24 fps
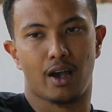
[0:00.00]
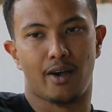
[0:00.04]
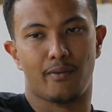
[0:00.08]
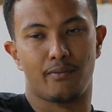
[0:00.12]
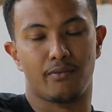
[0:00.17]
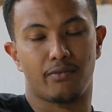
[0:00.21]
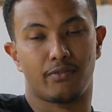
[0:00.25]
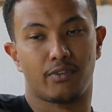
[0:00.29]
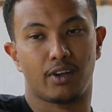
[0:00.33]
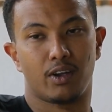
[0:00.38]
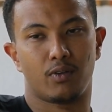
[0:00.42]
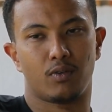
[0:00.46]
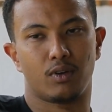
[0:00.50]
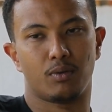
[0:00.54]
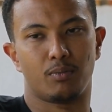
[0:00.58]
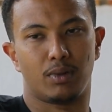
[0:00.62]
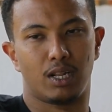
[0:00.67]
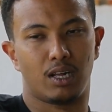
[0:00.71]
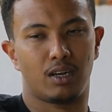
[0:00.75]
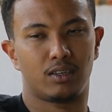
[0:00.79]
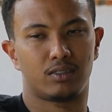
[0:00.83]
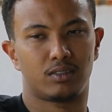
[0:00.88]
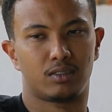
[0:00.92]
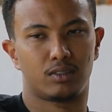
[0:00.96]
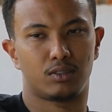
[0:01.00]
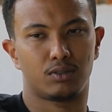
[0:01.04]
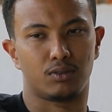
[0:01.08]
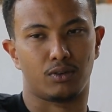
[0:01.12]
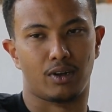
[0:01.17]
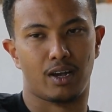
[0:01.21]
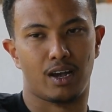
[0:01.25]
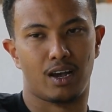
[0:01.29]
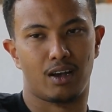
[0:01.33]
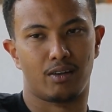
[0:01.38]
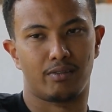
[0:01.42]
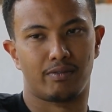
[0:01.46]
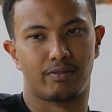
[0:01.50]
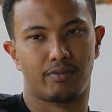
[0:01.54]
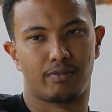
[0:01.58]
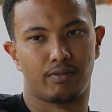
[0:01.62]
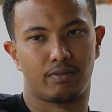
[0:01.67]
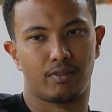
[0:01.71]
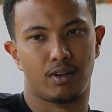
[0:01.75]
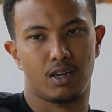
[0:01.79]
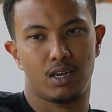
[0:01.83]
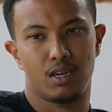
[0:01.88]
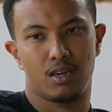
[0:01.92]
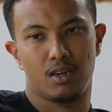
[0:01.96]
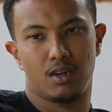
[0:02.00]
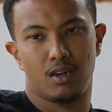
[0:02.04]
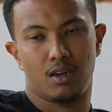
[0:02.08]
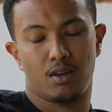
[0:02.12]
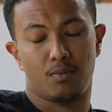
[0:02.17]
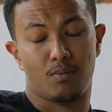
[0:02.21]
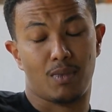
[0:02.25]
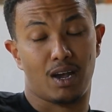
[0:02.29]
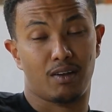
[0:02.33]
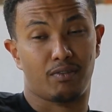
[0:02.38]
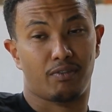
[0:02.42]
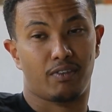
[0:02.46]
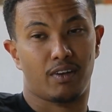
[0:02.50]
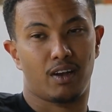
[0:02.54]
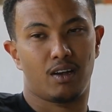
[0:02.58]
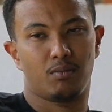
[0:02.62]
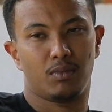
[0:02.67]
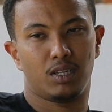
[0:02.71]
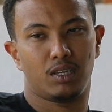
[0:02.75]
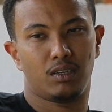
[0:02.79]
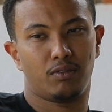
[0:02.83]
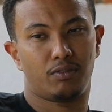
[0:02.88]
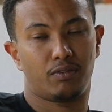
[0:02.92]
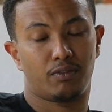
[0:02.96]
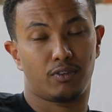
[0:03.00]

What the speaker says: I'm very blessed to have my family.